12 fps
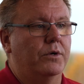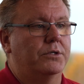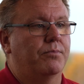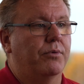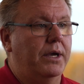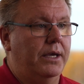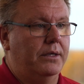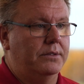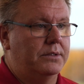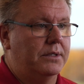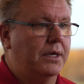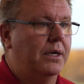which
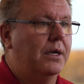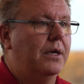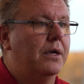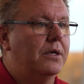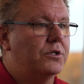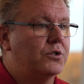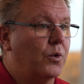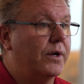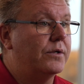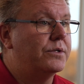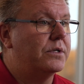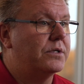brings
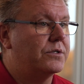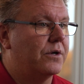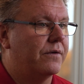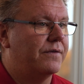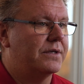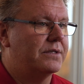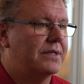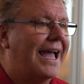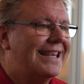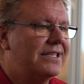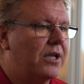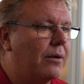soil to the surface.
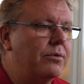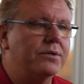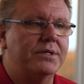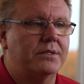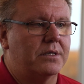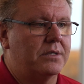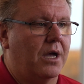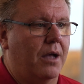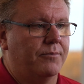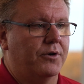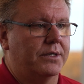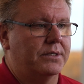That doubles as a top
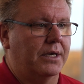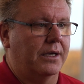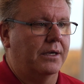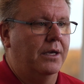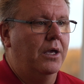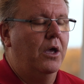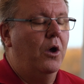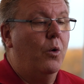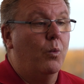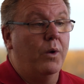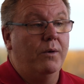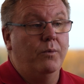dressing.
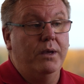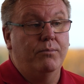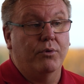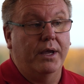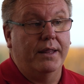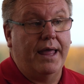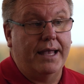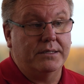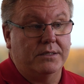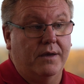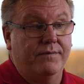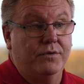When we bring that
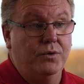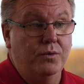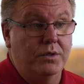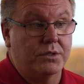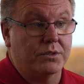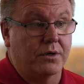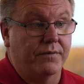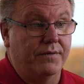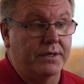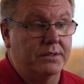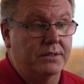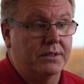stuff to the
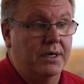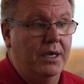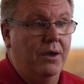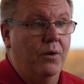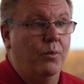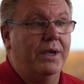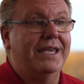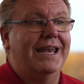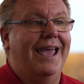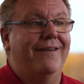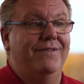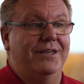surface, we can
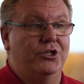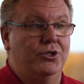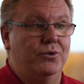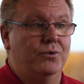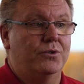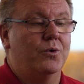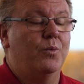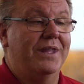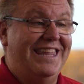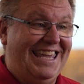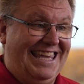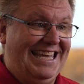have issues with
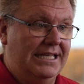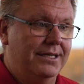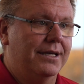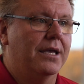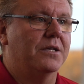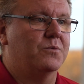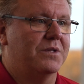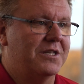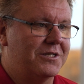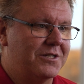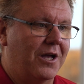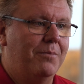heat because when the
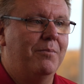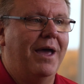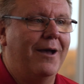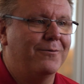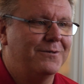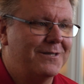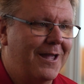sun pounds